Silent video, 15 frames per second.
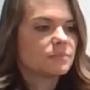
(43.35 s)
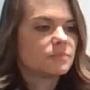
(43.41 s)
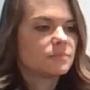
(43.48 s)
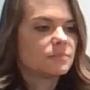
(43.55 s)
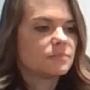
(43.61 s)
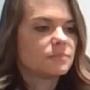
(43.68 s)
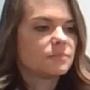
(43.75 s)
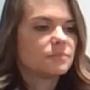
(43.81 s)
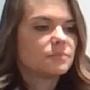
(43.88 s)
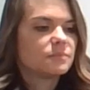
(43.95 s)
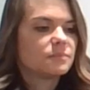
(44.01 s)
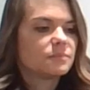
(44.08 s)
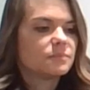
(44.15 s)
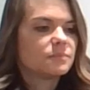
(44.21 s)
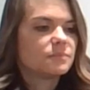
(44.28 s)

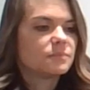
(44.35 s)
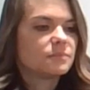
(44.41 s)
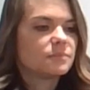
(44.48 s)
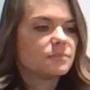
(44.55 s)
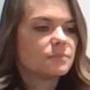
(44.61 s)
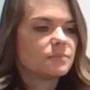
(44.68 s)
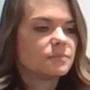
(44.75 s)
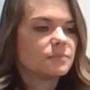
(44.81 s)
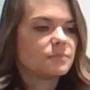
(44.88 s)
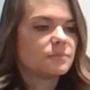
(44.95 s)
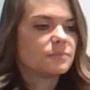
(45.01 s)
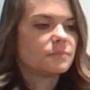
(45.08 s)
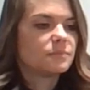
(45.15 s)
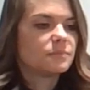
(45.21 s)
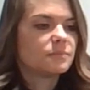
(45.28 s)

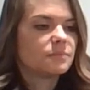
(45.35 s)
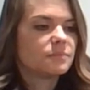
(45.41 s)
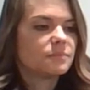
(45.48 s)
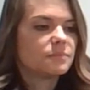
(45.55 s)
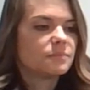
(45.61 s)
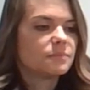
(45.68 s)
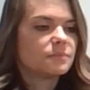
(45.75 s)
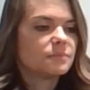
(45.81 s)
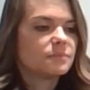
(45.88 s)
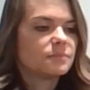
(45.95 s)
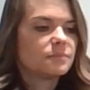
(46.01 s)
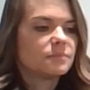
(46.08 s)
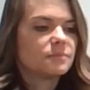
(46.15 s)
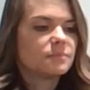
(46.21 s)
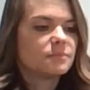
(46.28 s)

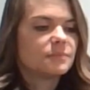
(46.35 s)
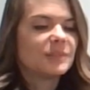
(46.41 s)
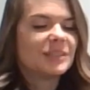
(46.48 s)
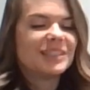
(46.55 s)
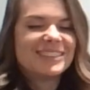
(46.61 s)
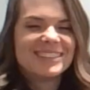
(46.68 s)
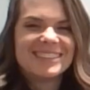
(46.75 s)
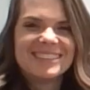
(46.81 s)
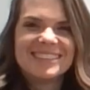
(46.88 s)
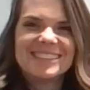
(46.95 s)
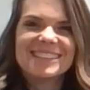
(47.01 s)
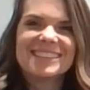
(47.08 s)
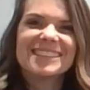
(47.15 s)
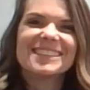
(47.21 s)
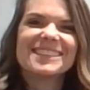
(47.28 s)

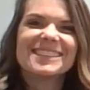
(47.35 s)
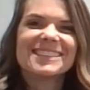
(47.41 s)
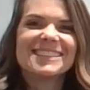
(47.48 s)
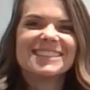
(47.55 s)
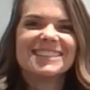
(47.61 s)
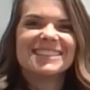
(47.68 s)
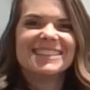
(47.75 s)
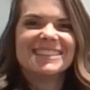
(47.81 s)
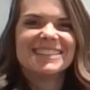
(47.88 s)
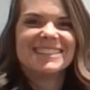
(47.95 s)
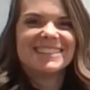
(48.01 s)
The person shown says nothing.